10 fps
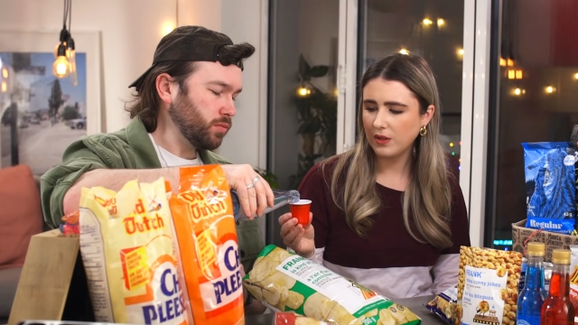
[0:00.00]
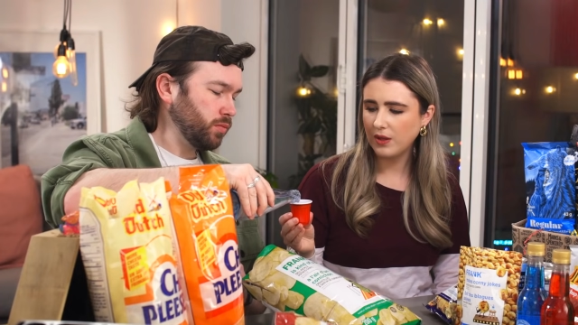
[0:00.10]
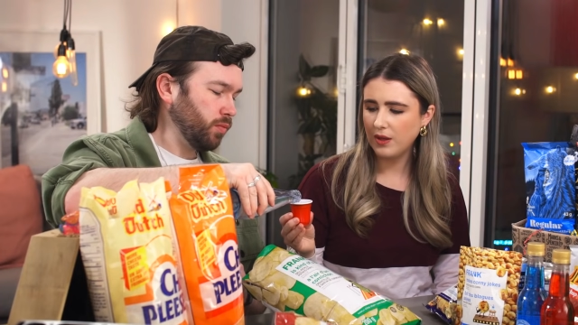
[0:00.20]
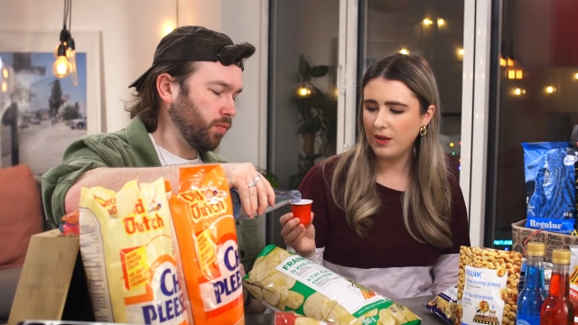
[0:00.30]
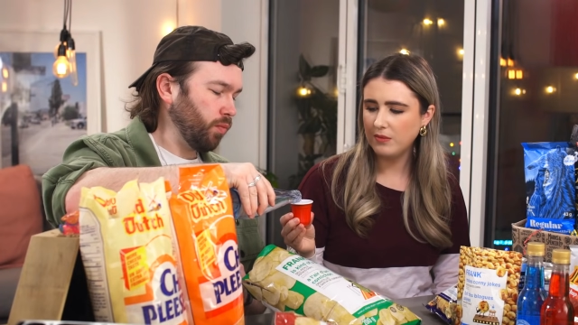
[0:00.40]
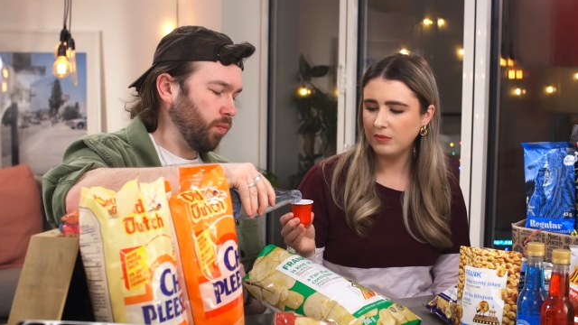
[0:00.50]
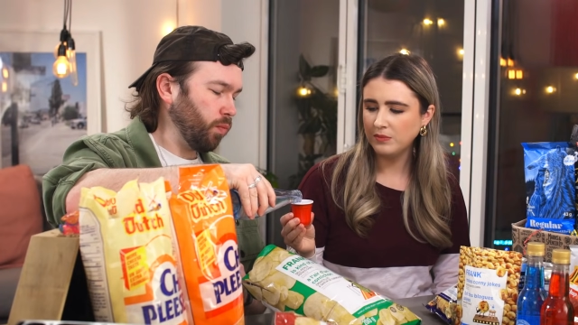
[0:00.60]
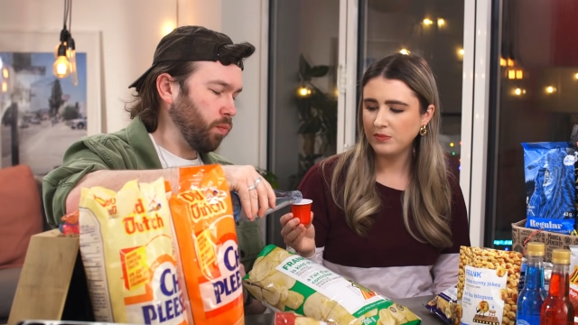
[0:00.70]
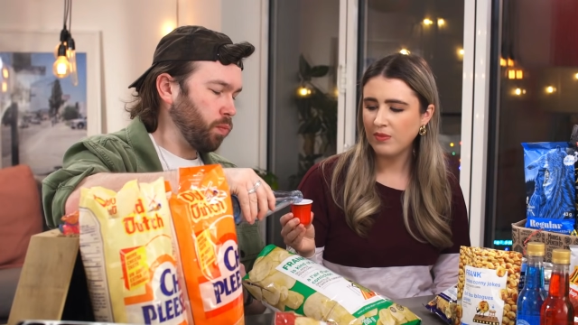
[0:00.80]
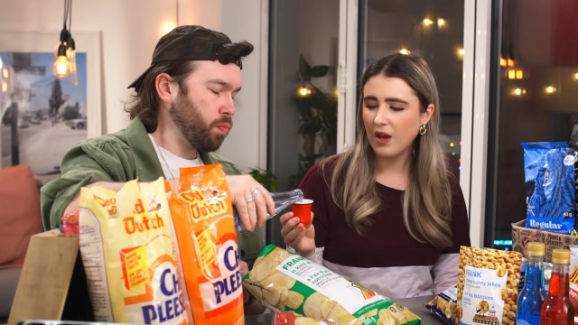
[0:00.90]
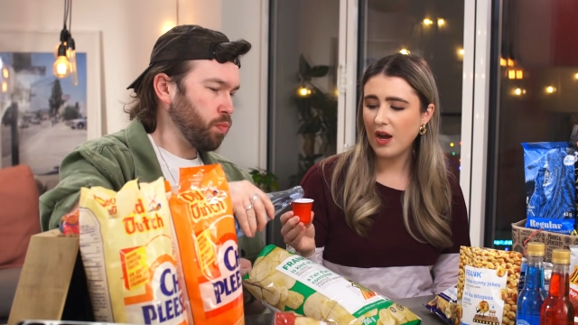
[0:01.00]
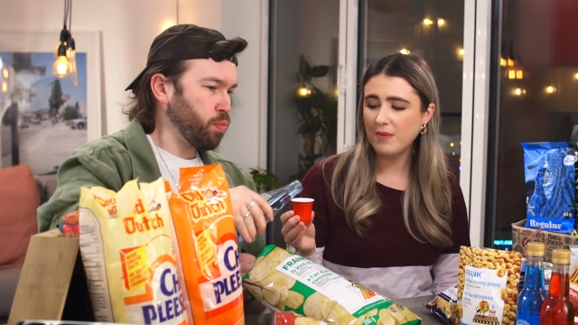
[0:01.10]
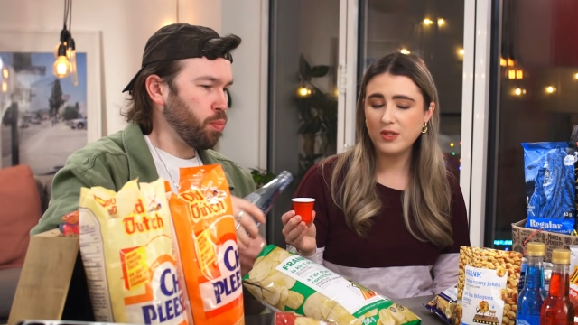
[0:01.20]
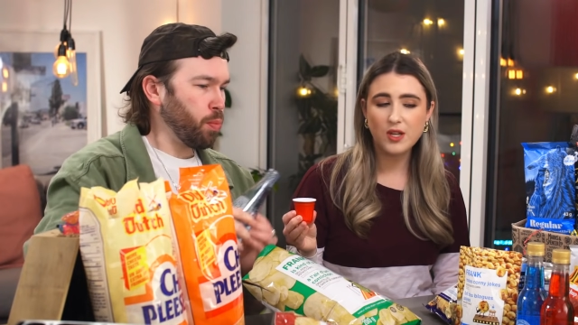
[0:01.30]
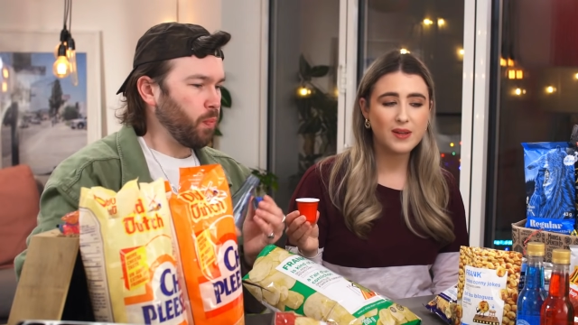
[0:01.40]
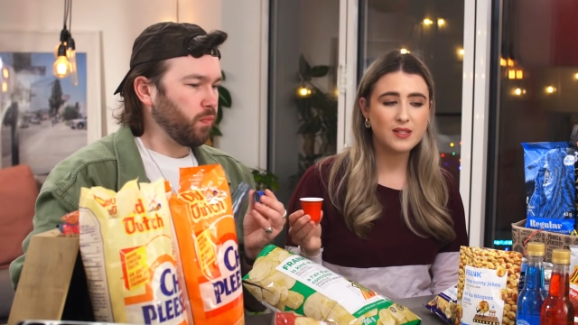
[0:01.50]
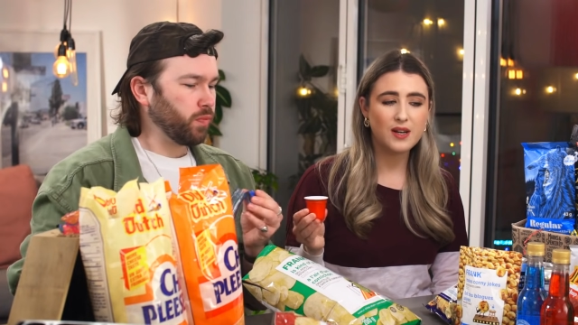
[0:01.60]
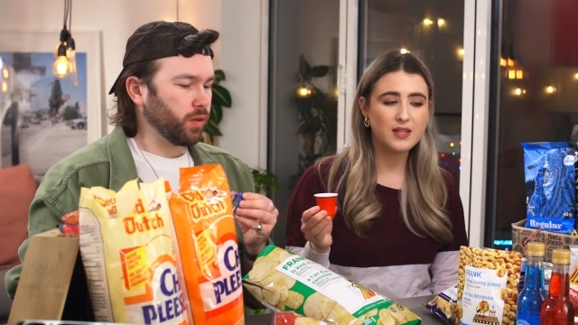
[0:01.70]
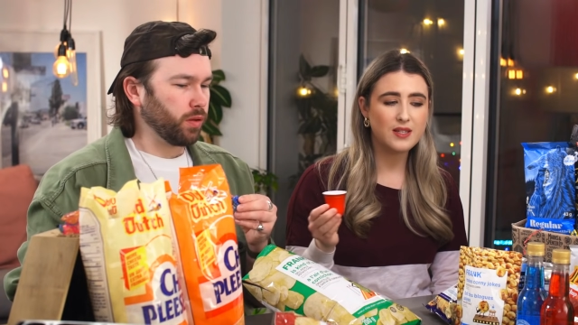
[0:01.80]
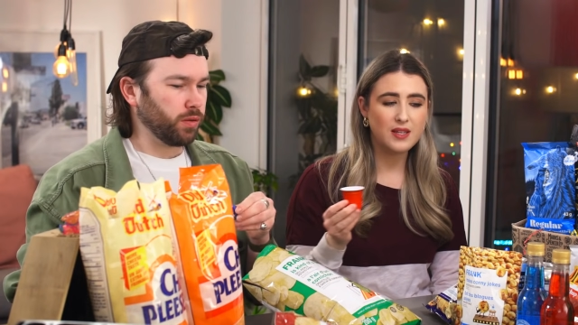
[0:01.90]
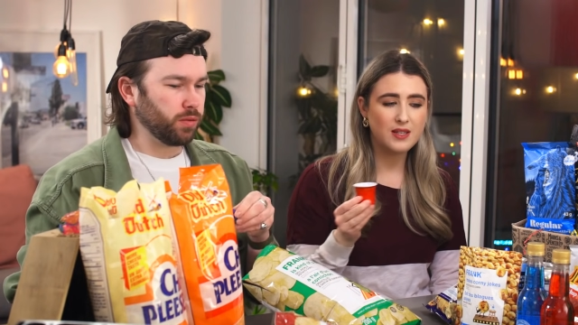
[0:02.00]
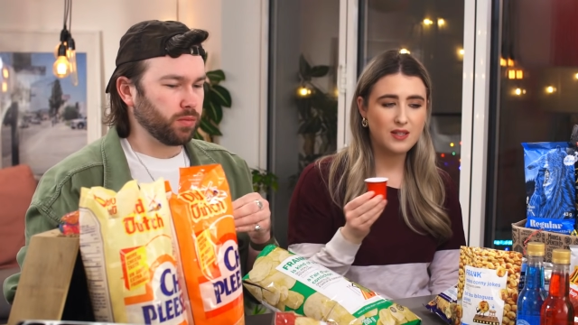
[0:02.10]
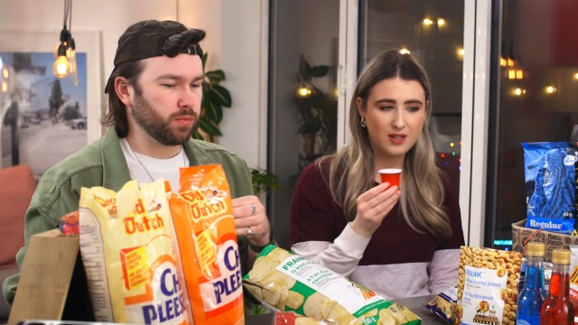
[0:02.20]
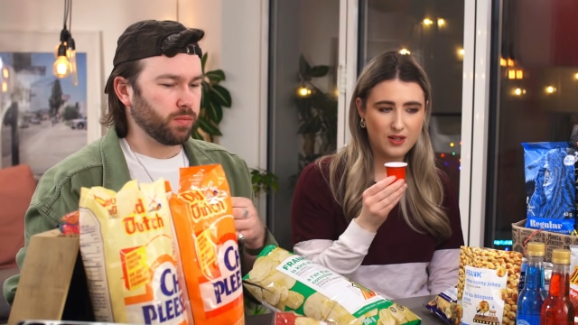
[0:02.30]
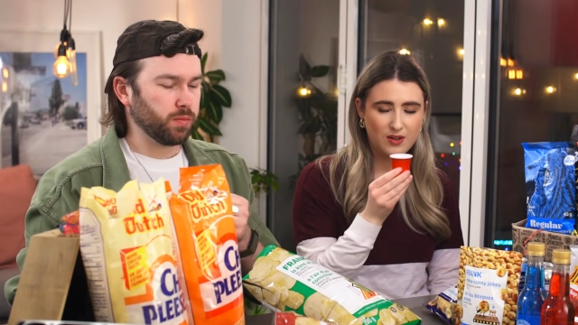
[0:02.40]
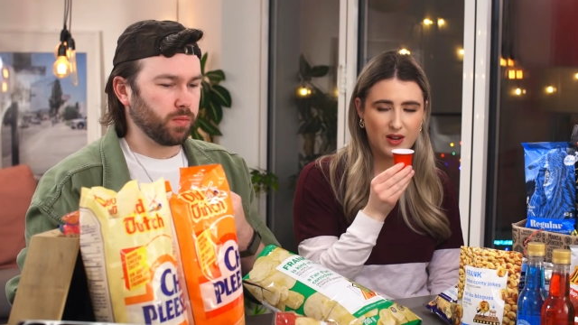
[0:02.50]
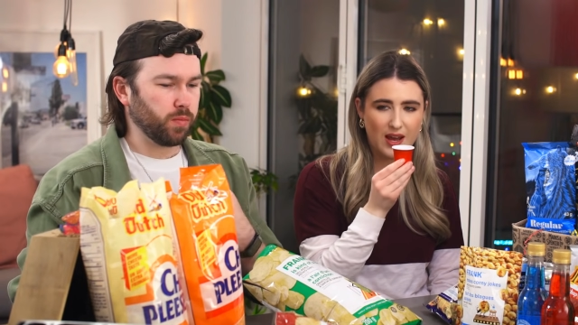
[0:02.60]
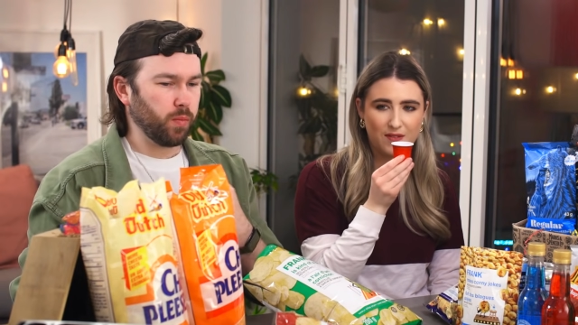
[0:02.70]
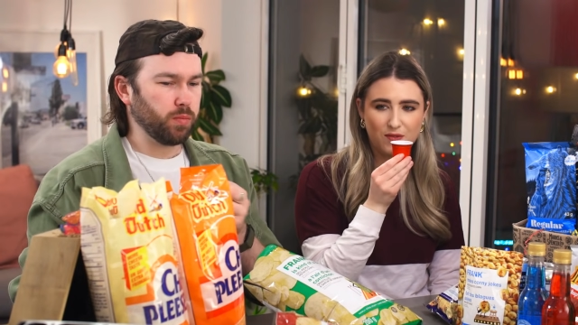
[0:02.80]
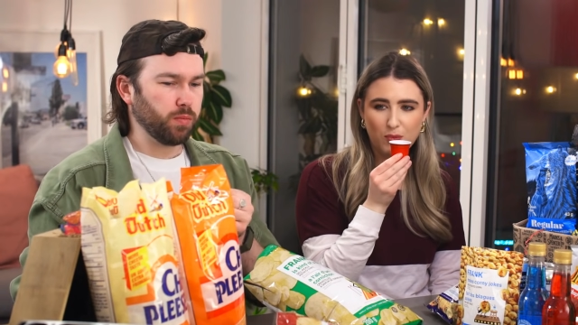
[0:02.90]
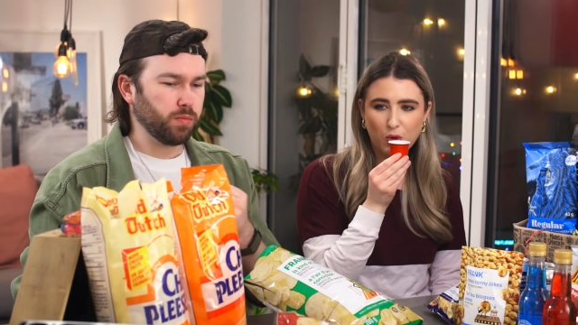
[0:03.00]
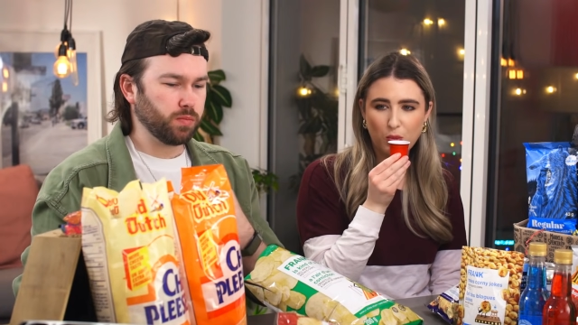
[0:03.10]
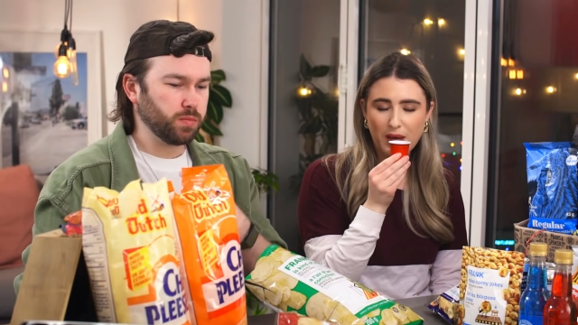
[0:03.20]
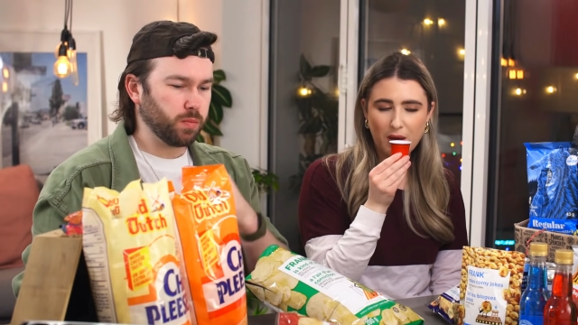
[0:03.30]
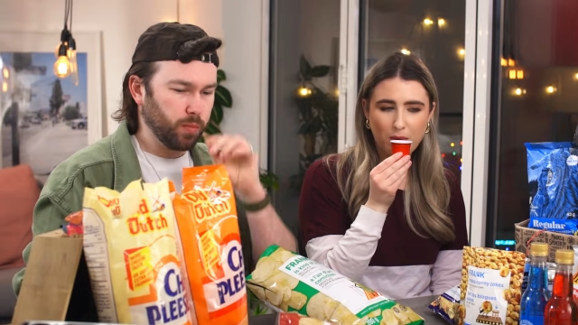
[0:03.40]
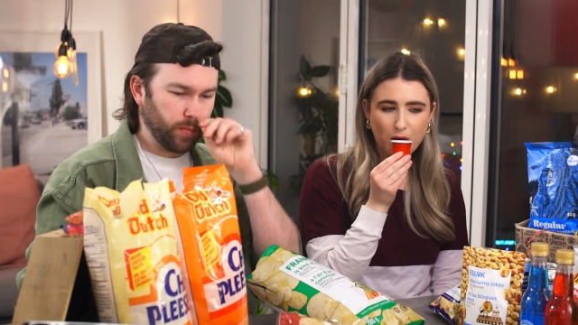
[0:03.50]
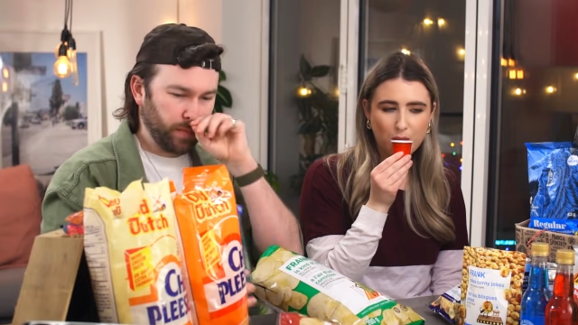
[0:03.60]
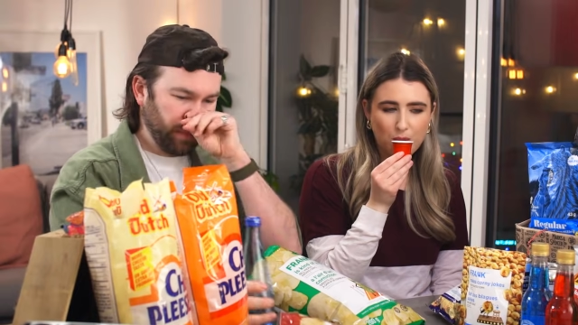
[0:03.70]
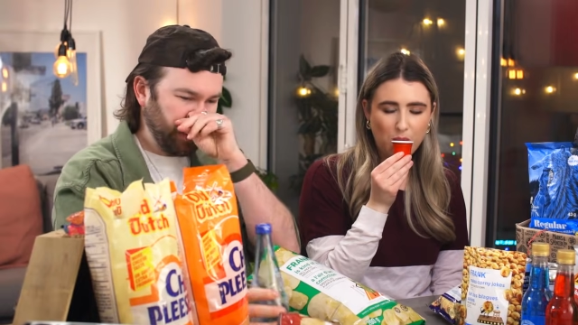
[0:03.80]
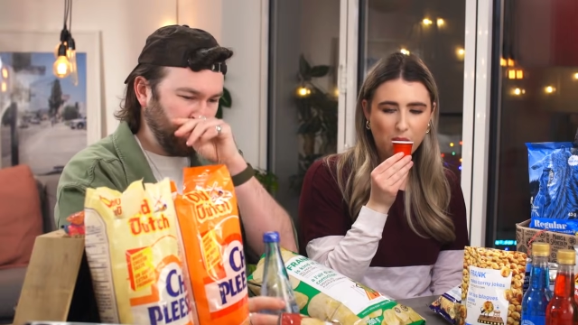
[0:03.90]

Speaker 1: Thank you. I'm so excited to have more pick-a-pop.